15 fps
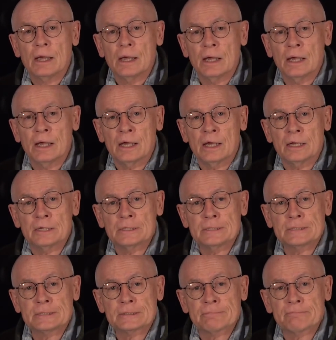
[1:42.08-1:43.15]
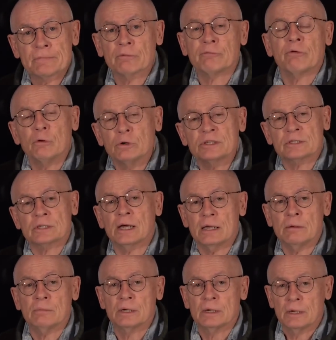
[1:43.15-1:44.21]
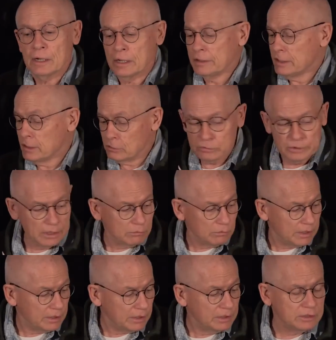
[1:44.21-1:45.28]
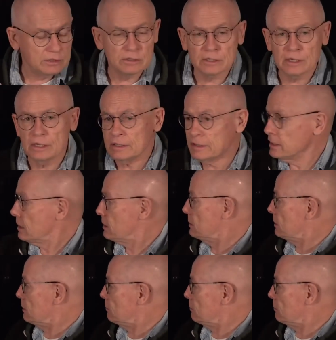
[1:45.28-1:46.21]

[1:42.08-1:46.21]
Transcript: And the first time and the only one, and you see there in the